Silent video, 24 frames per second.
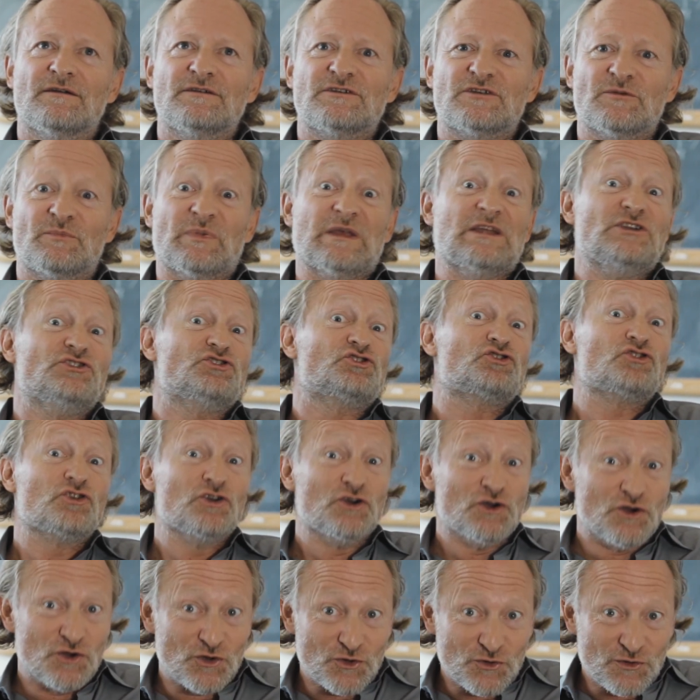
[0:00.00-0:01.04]
to be
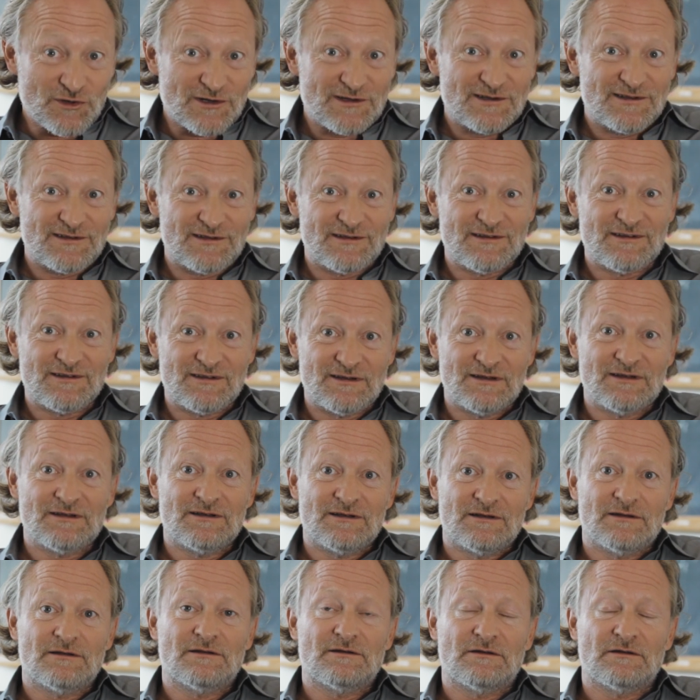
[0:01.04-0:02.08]
true
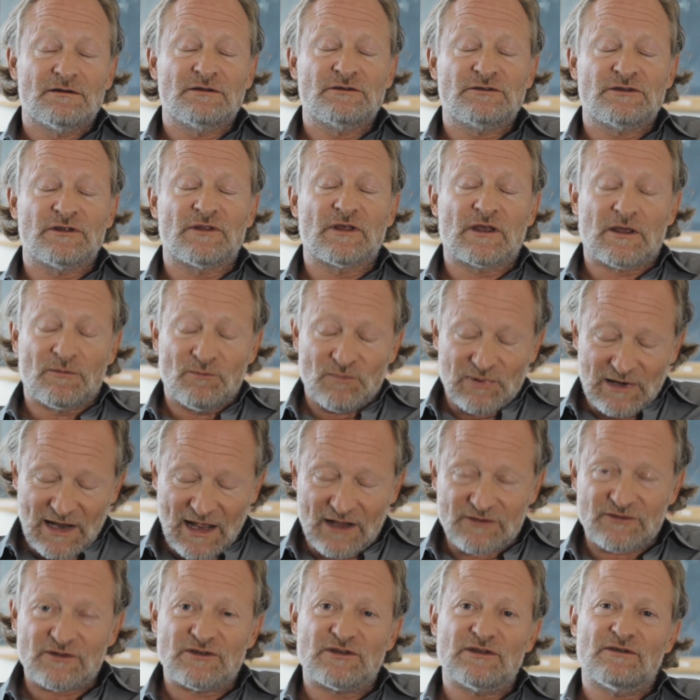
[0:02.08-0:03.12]
to the
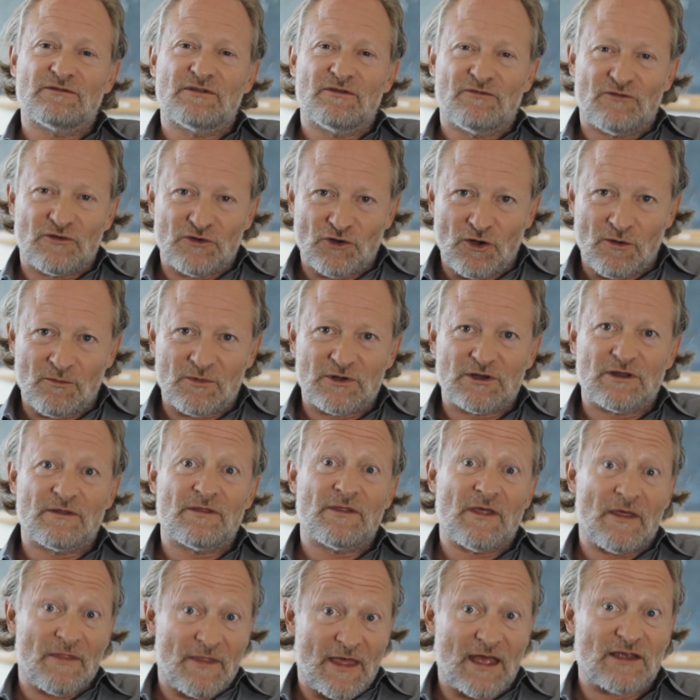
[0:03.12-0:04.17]
complexity of the phenomena
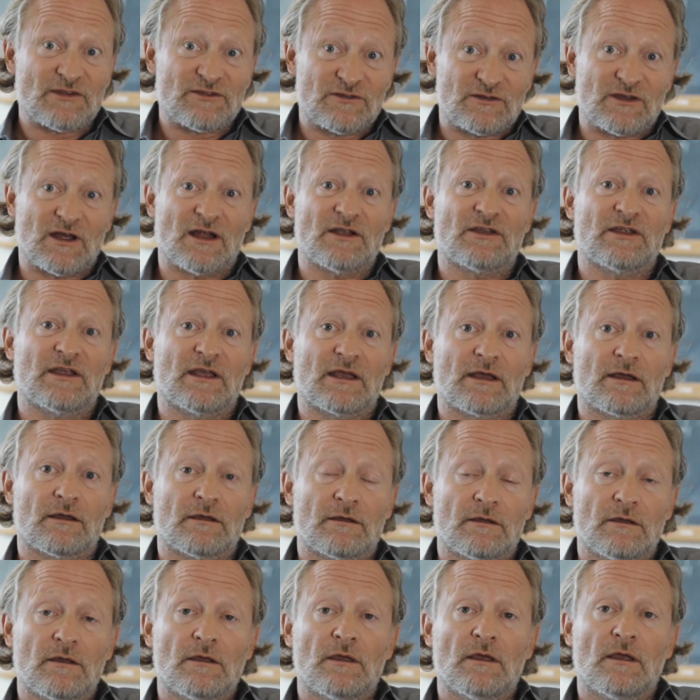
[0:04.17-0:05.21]
that they're studying,
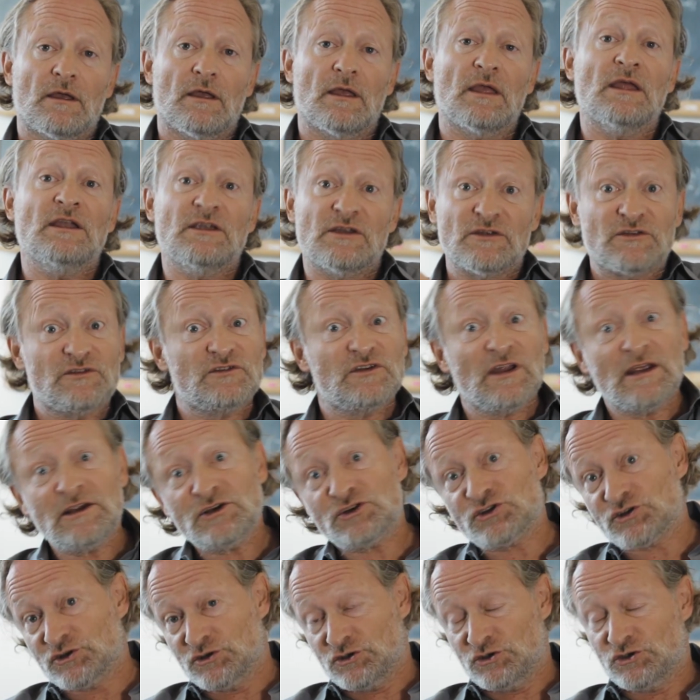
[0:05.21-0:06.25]
in
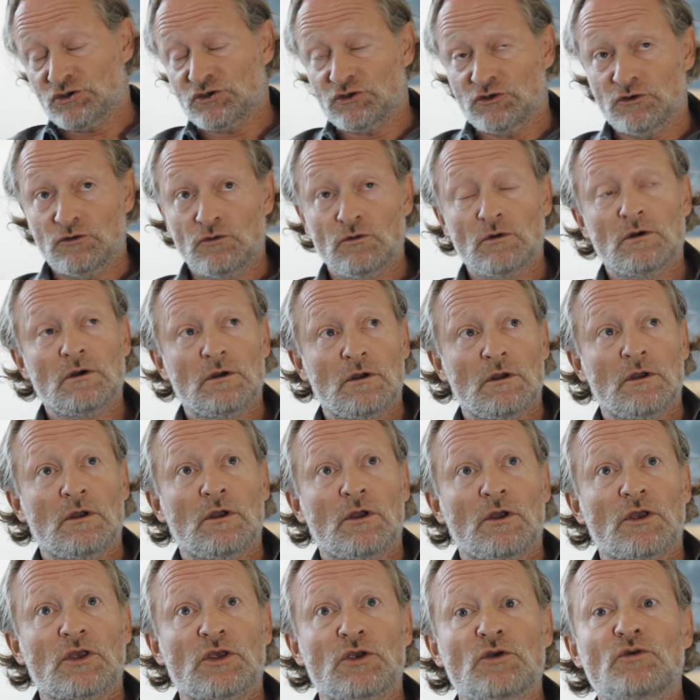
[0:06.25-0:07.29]
distinction to
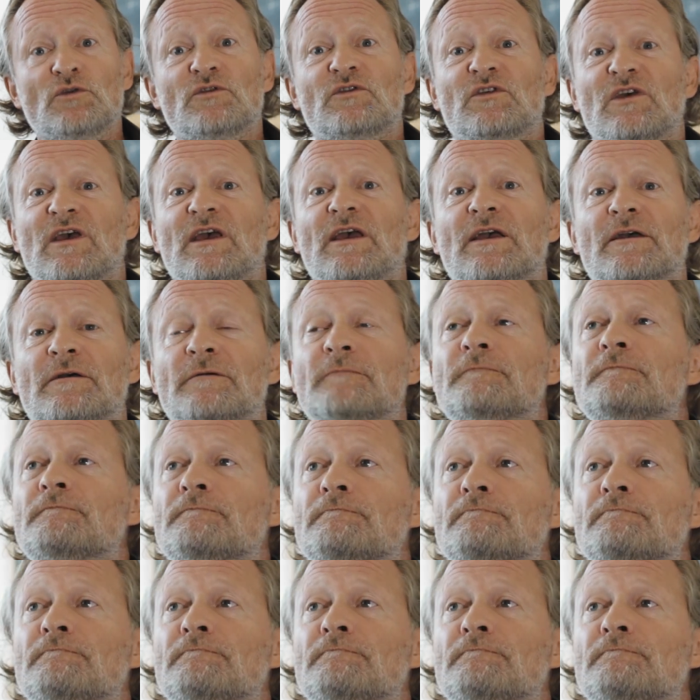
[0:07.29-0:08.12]
using